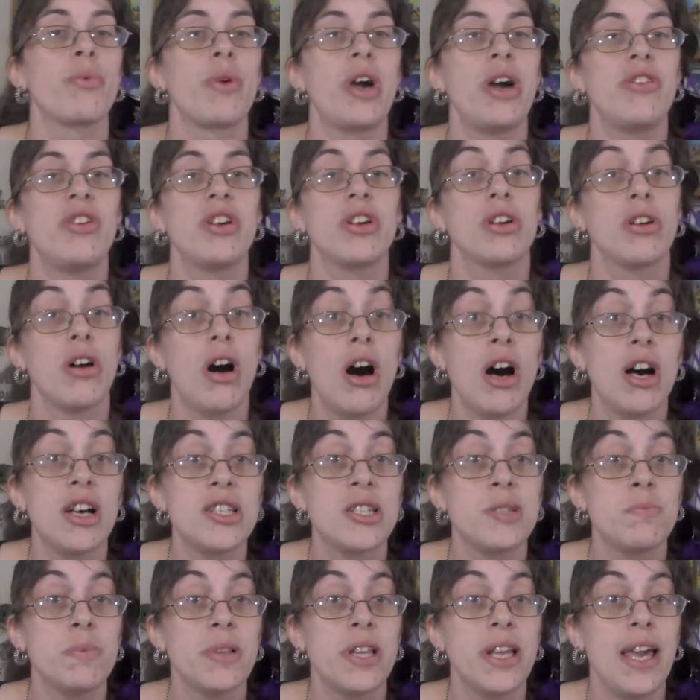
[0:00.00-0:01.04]
around in
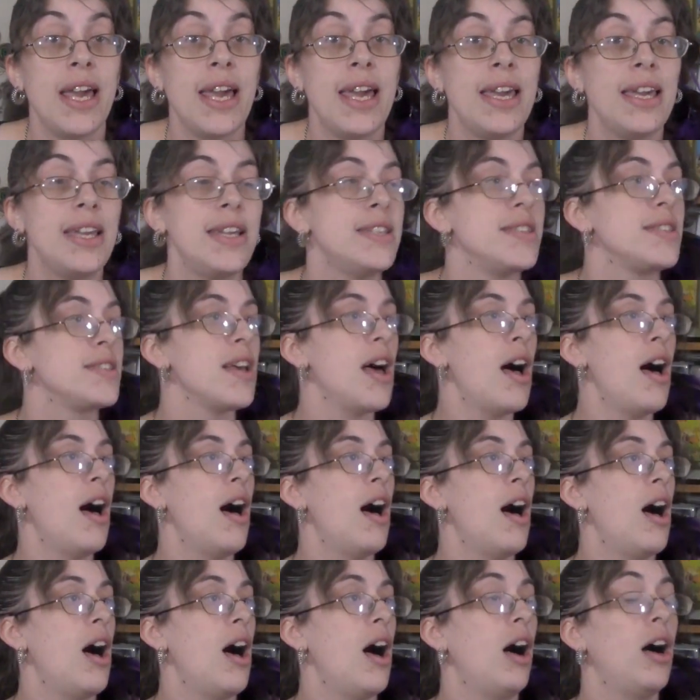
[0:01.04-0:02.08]
cosplays.
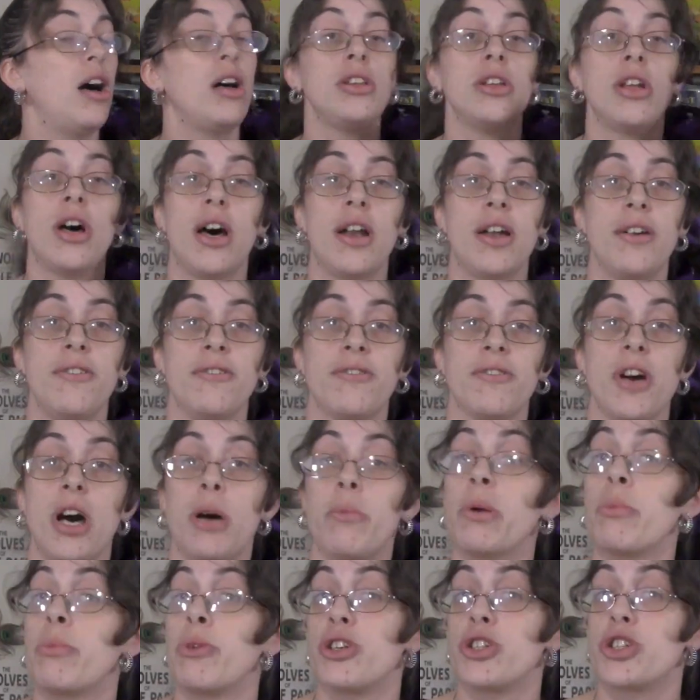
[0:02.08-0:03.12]
A lot of
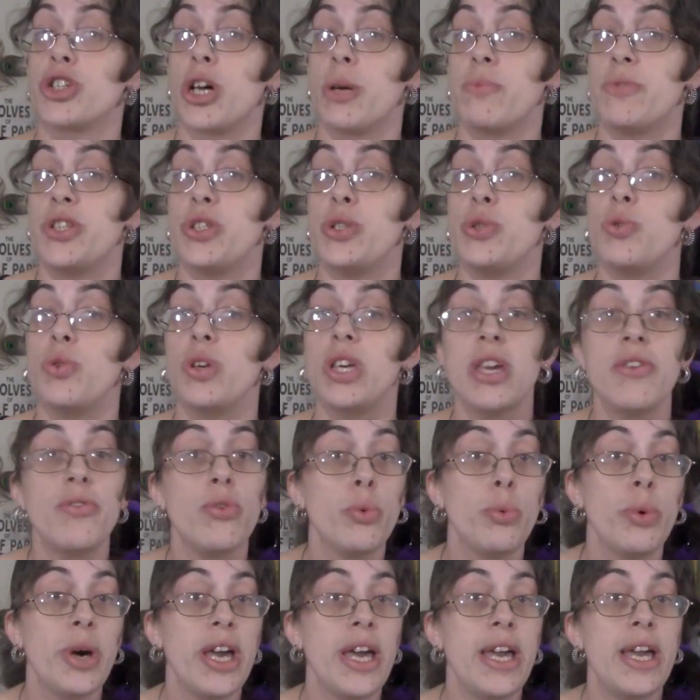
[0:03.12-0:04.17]
comic book shops do
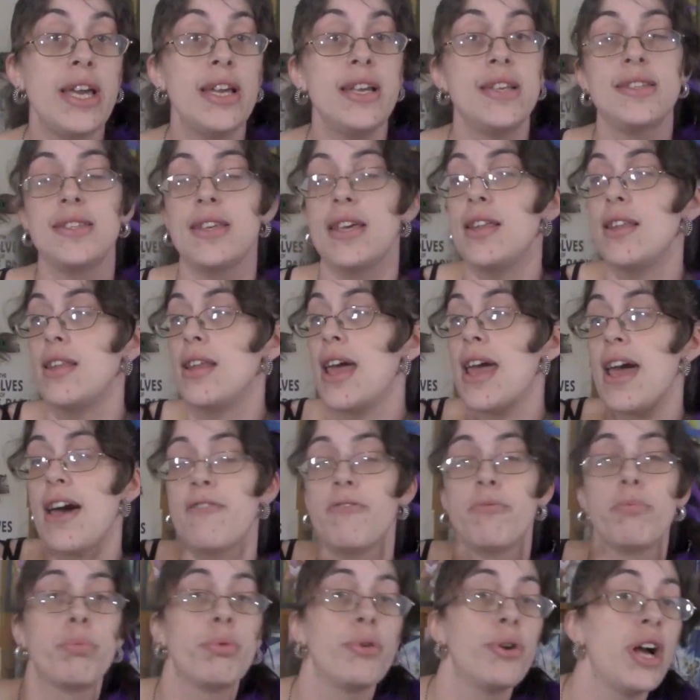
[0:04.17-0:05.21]
giveaways, and they
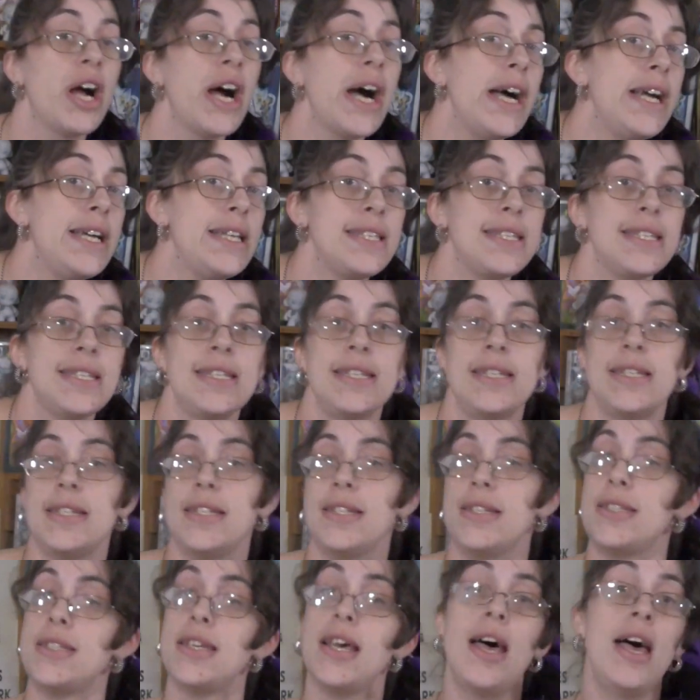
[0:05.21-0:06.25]
have
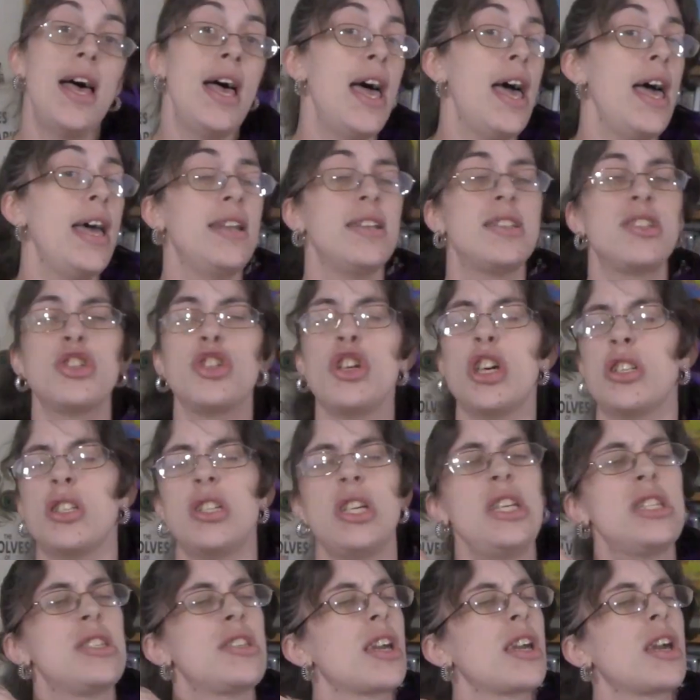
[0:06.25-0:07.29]
prizes. And
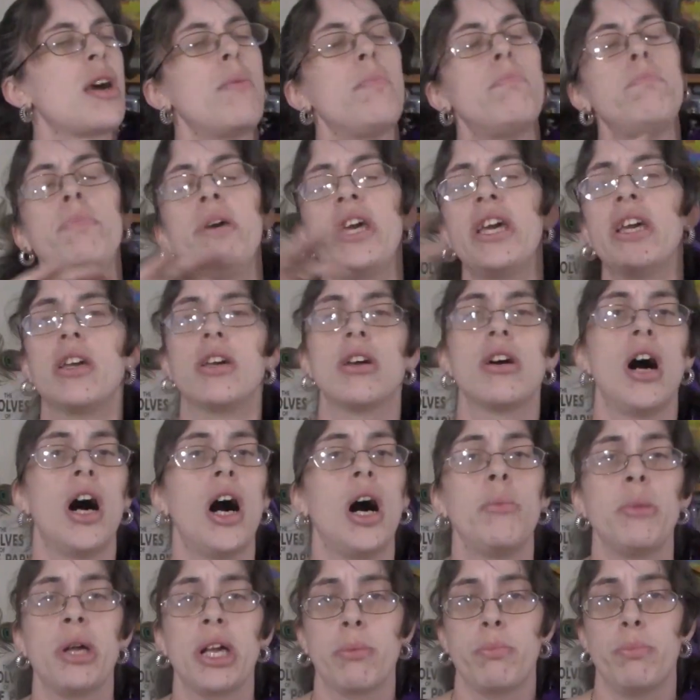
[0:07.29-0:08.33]
it's like a big
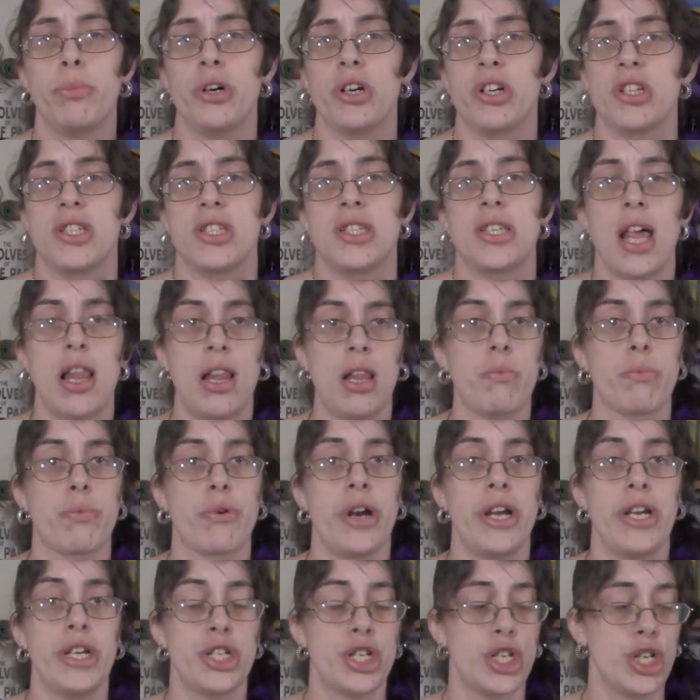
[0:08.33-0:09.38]
comic book
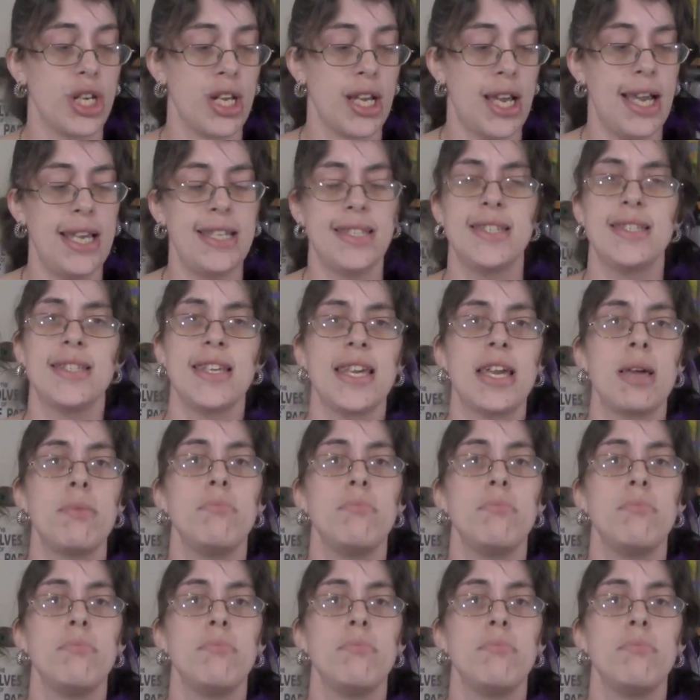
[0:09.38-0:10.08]
celebration, guys. It's like